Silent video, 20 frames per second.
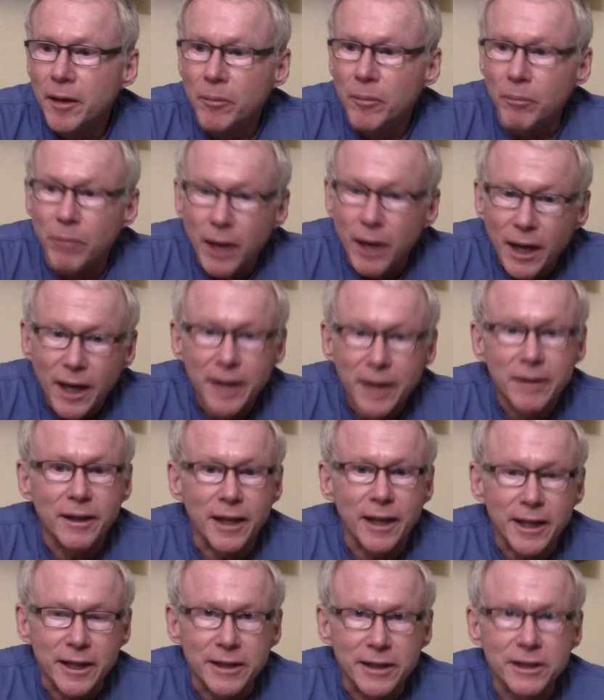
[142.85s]
But,
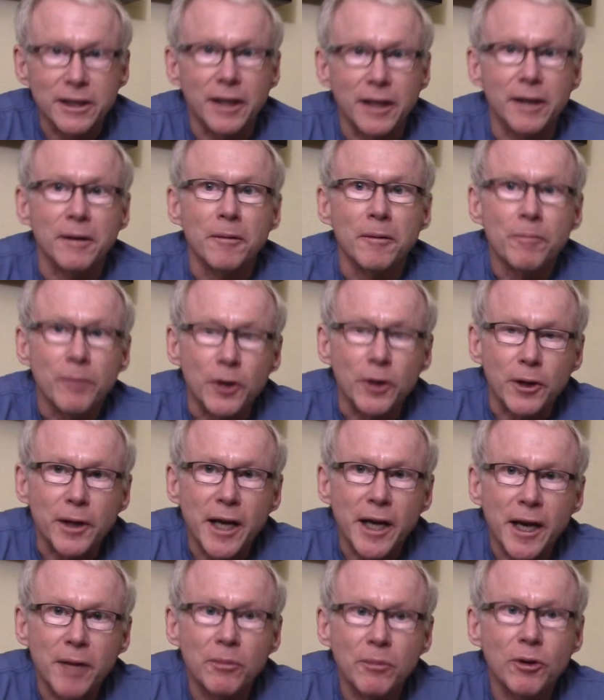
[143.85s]
like I said, your
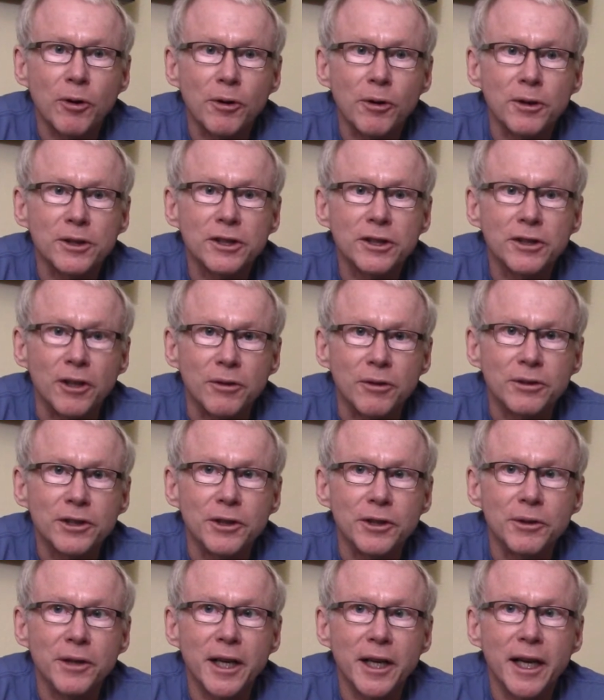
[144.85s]
camcorders don't
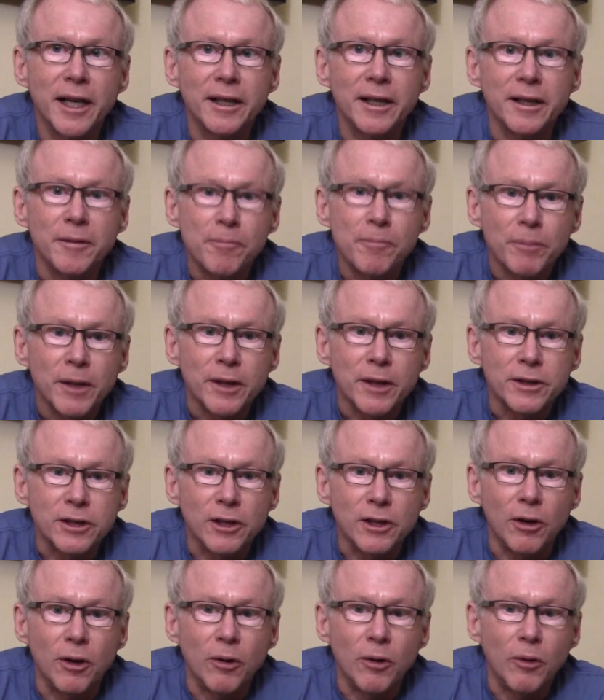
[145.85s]
do that,
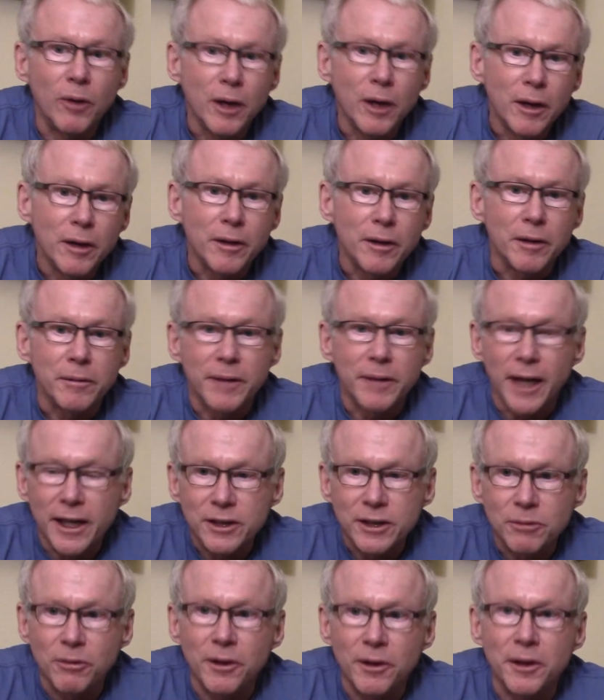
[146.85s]
so
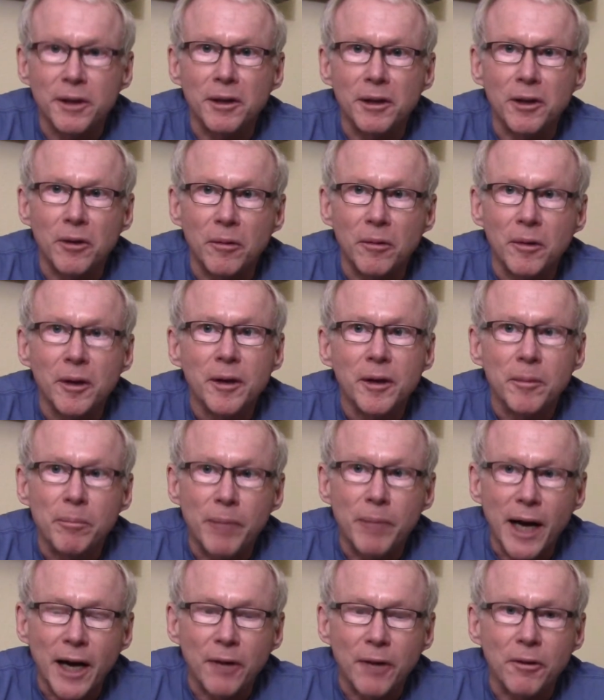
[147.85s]
that's when the little
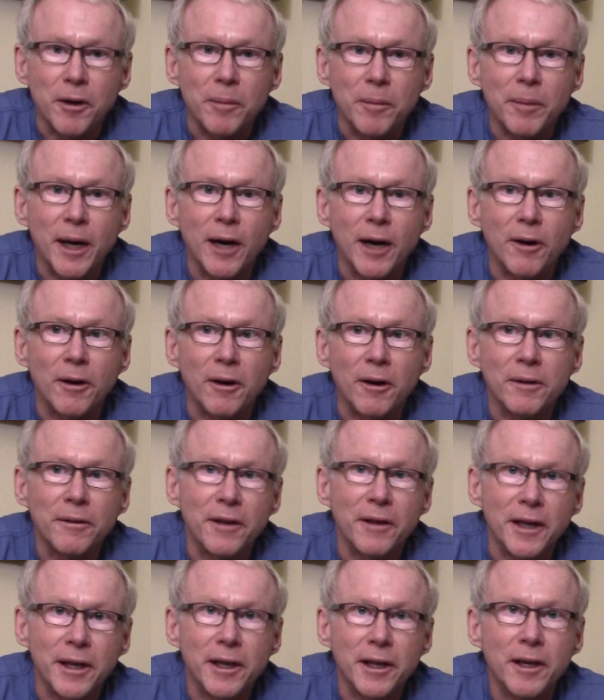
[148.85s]
battery power
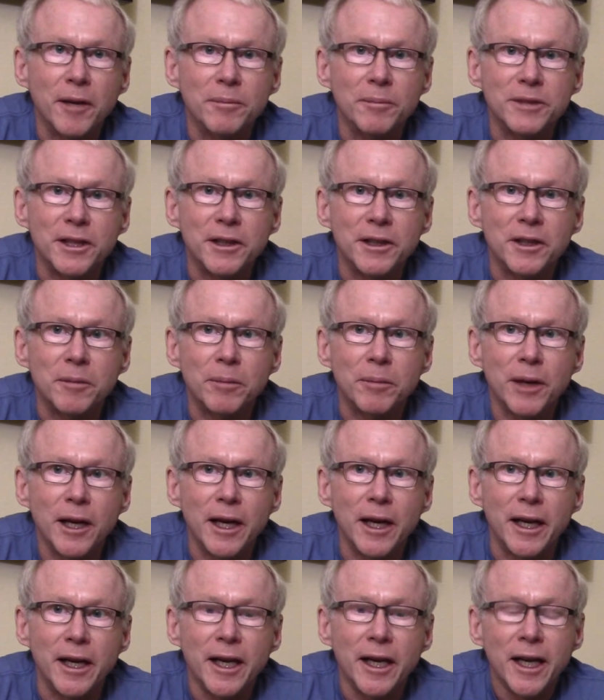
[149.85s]
thing comes into
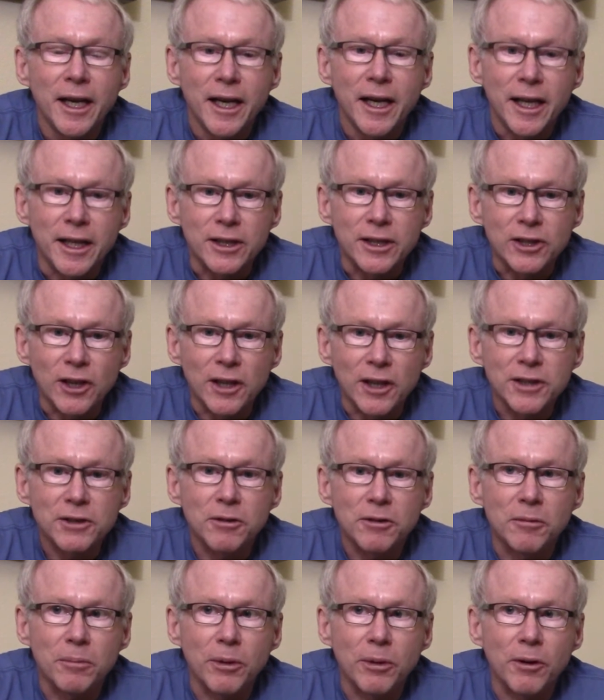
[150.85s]
play. It's
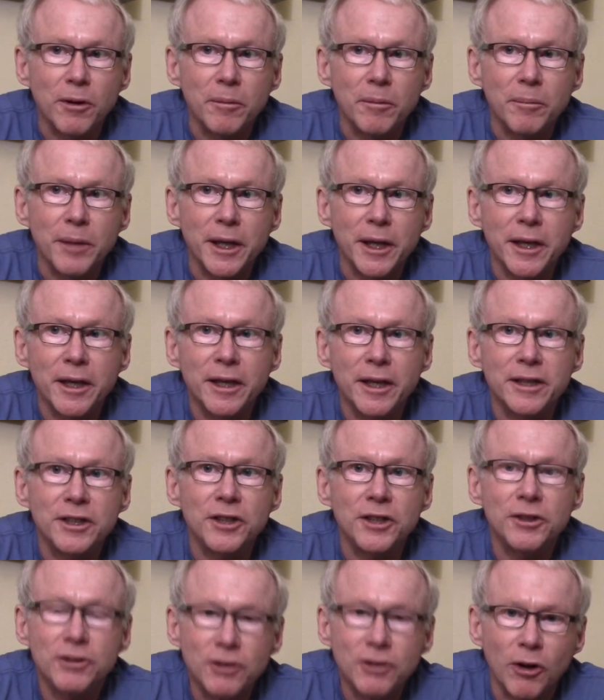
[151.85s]
also important because
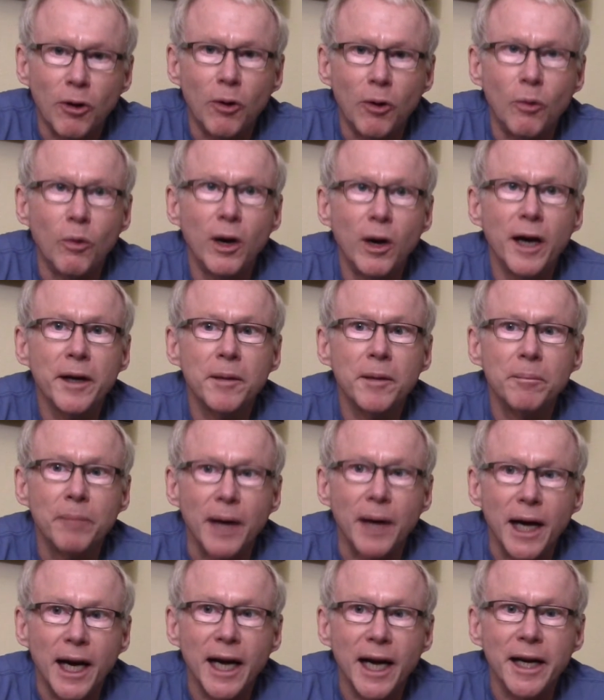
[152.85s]
you don't want to
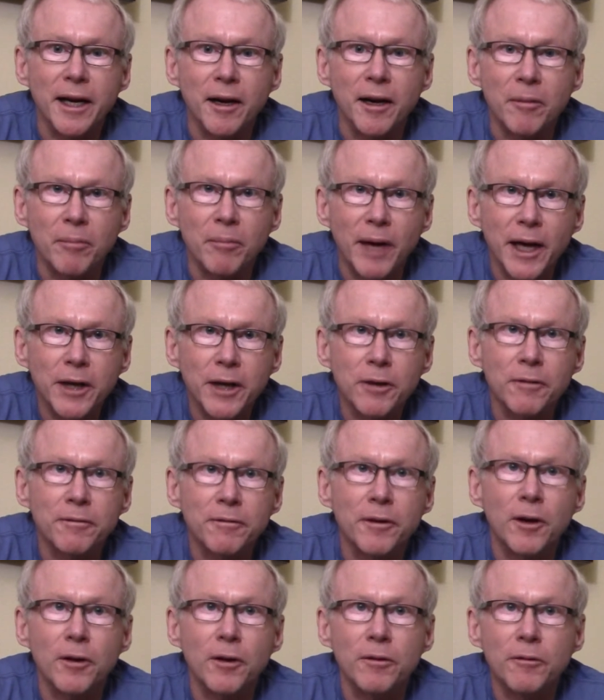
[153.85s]
buy a
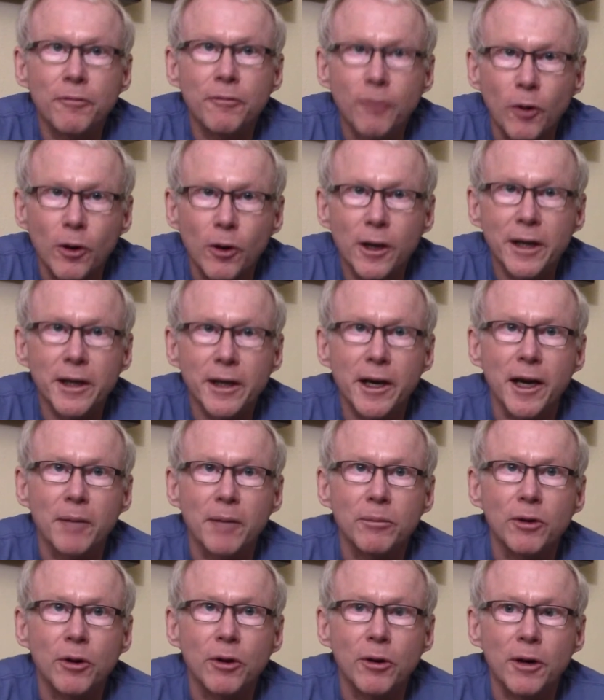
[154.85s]
microphone for a
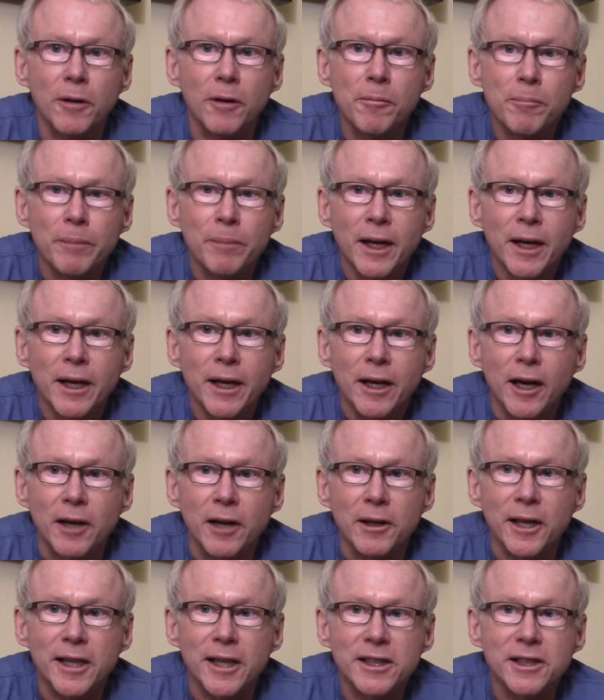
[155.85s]
camcorder
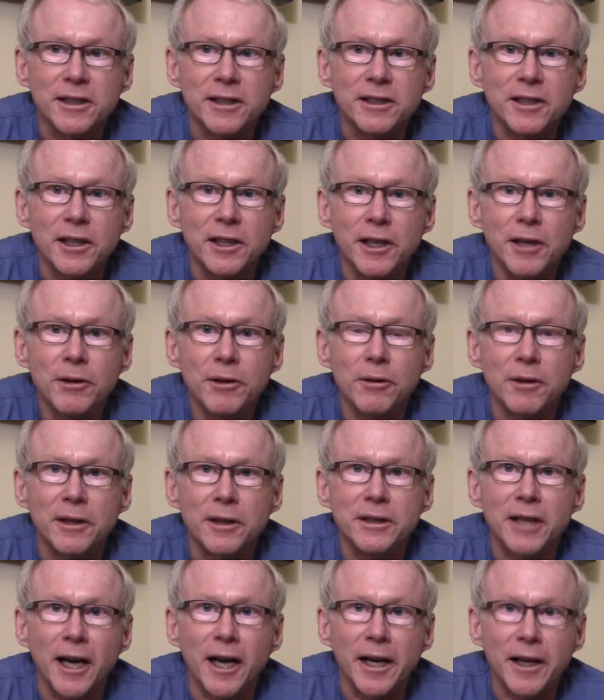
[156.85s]
unless it's either a
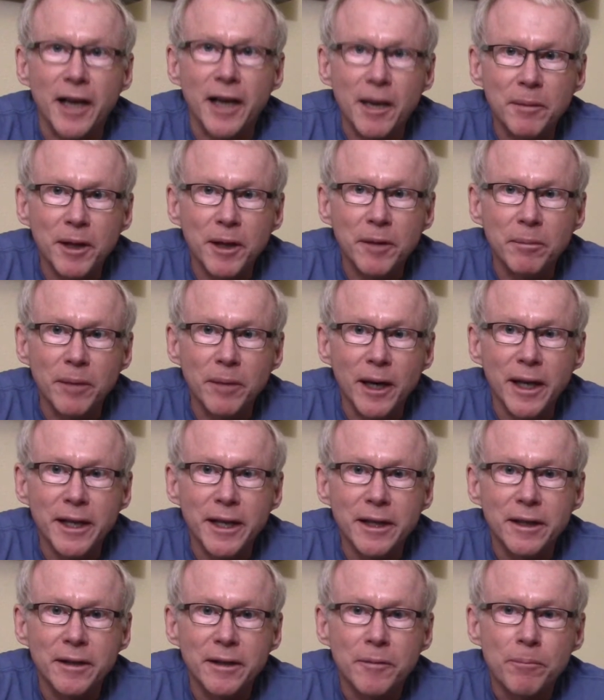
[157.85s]
dynamic
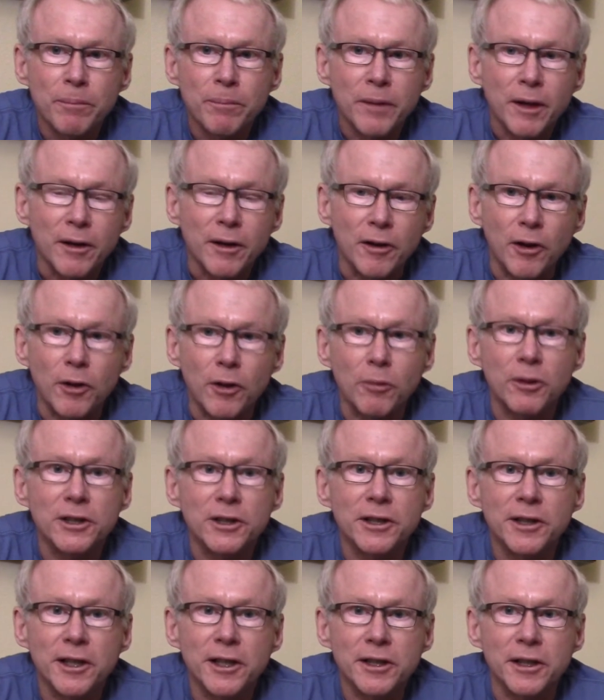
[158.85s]
mic, in other words
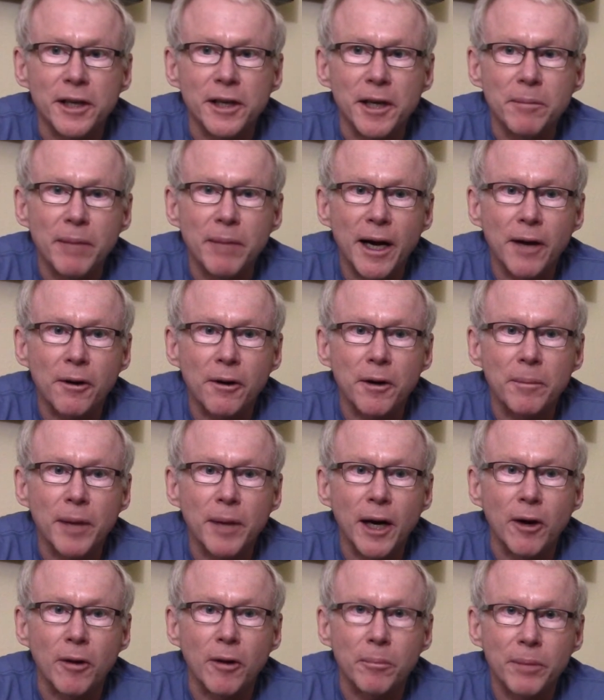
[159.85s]
it doesn't need battery
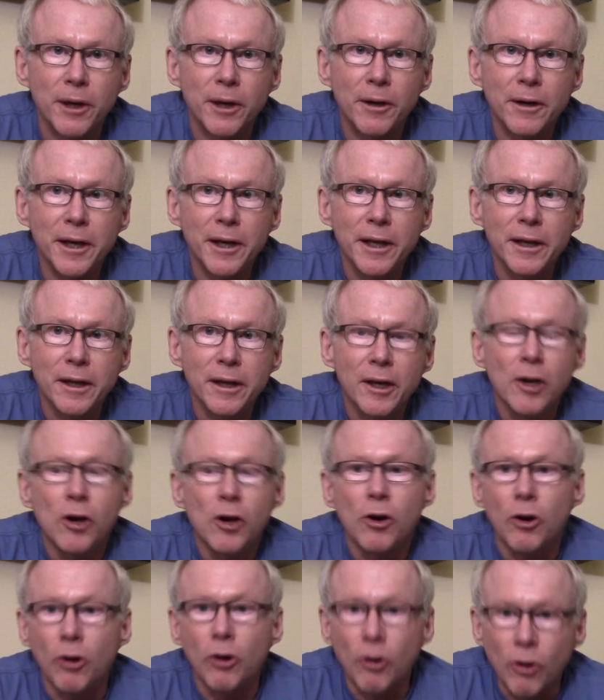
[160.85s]
power period,
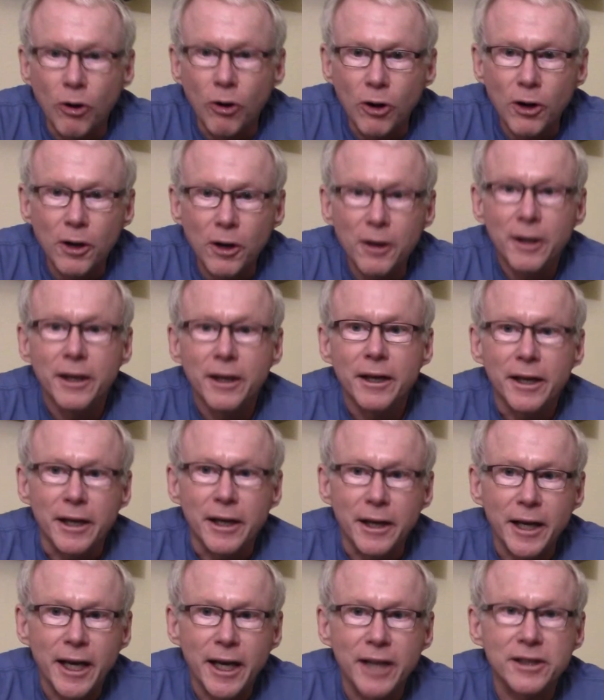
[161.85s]
or
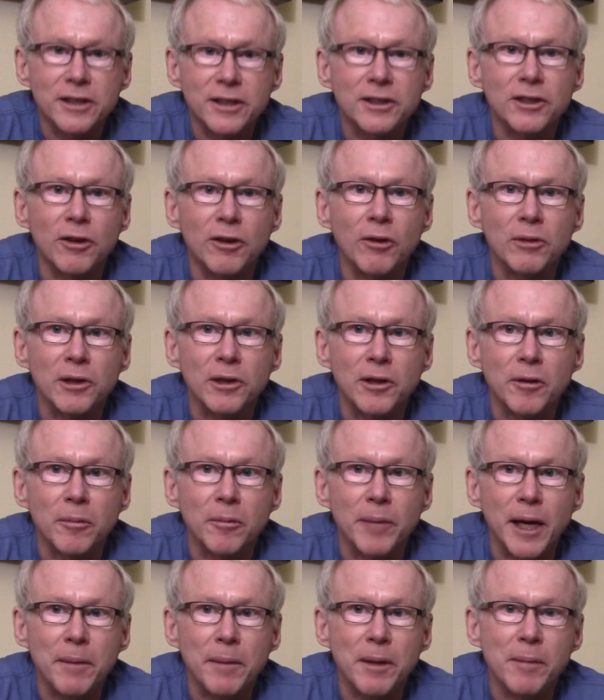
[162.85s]
it has its own little
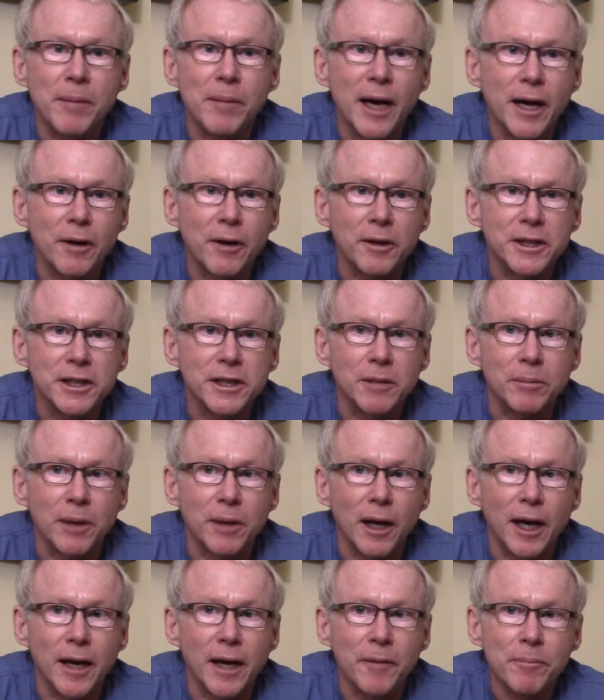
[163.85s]
baby battery
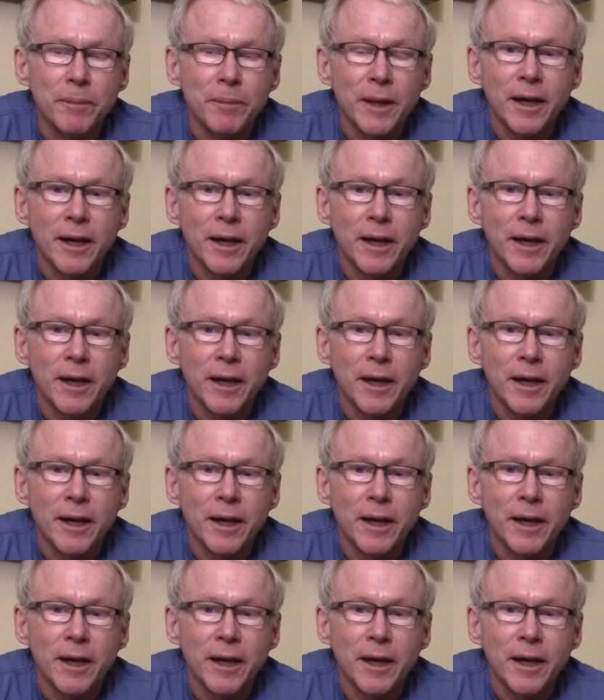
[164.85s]
supply.